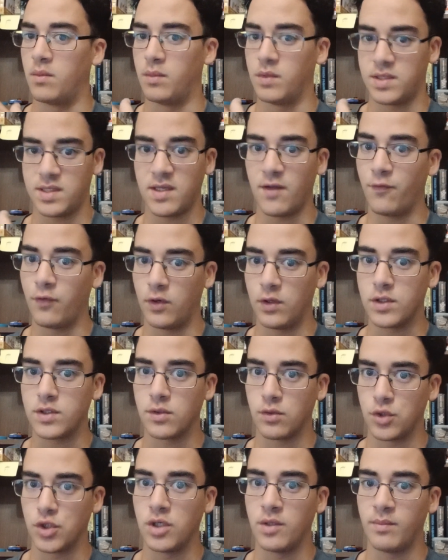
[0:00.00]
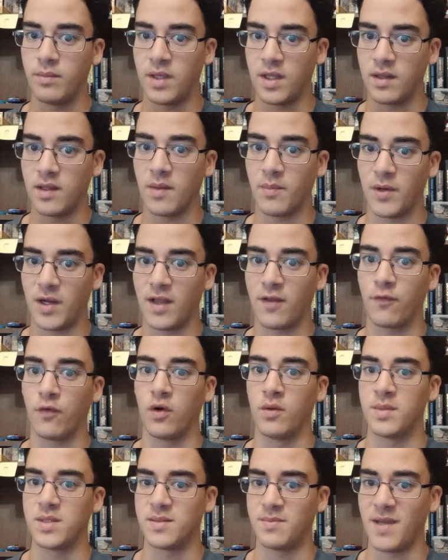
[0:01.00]
several social media
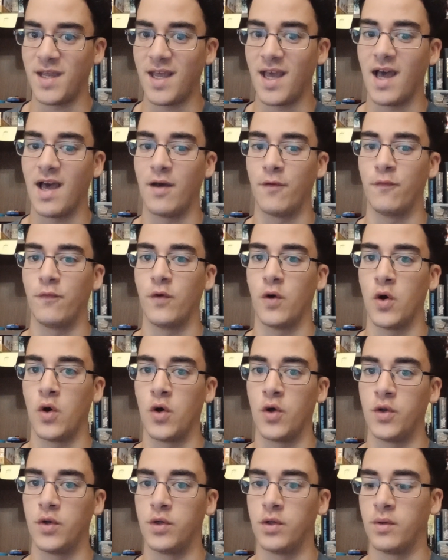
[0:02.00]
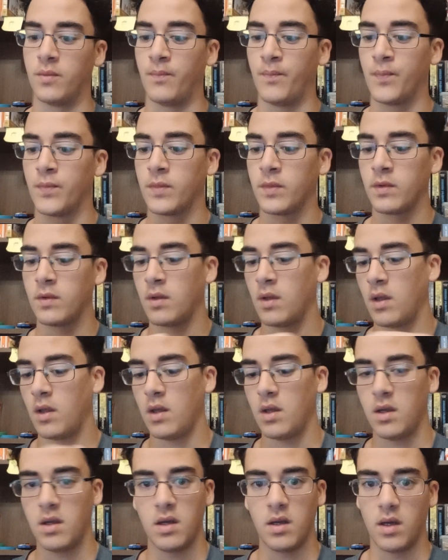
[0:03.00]
platforms may have on
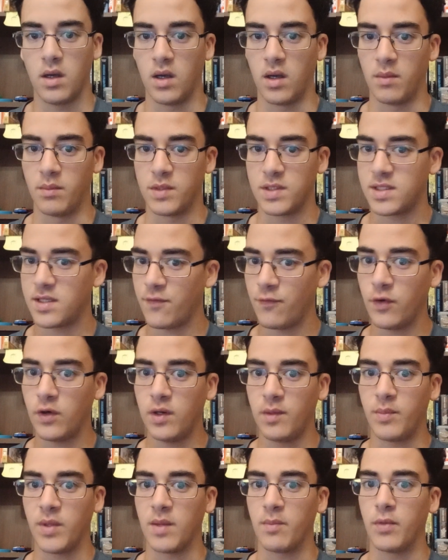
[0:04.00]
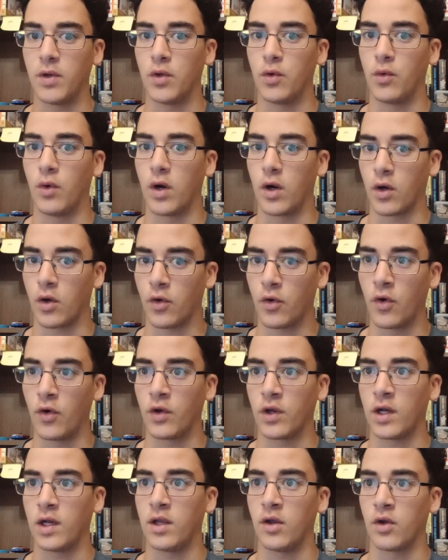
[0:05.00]
several people who are
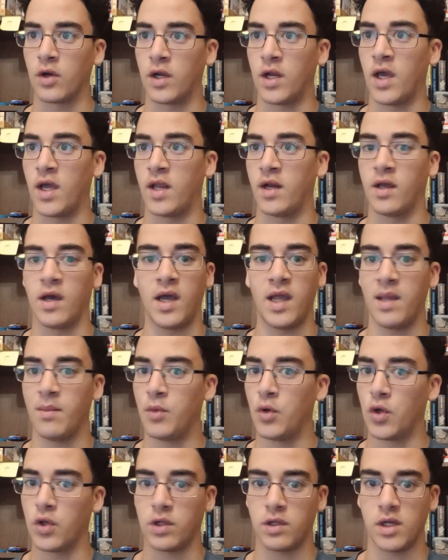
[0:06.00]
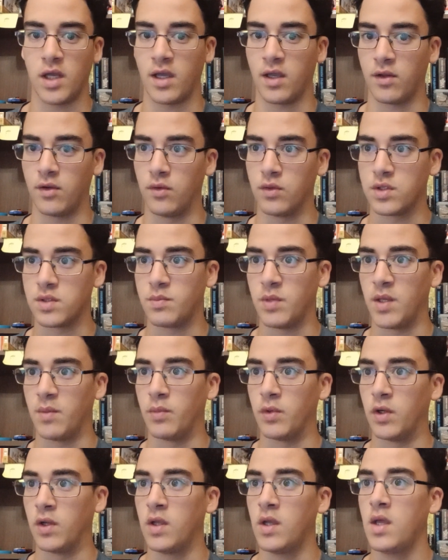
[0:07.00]
chronically online. I am not like those
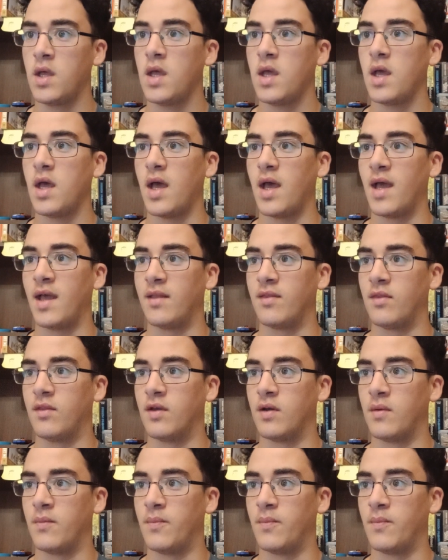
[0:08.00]
people. And